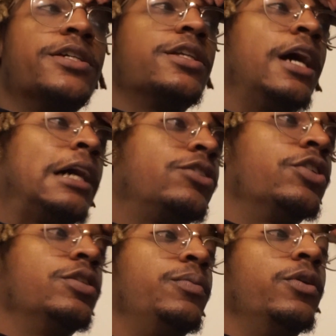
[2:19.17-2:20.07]
stock just
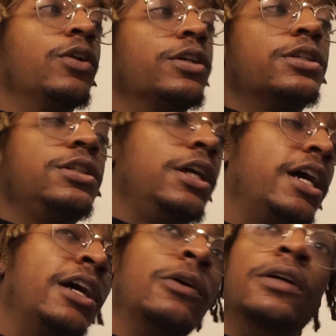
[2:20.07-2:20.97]
to put on the
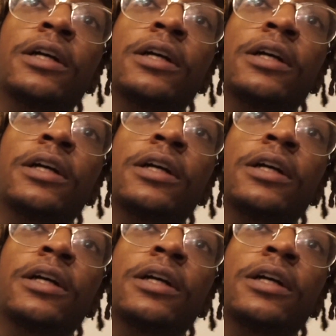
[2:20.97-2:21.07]
CL,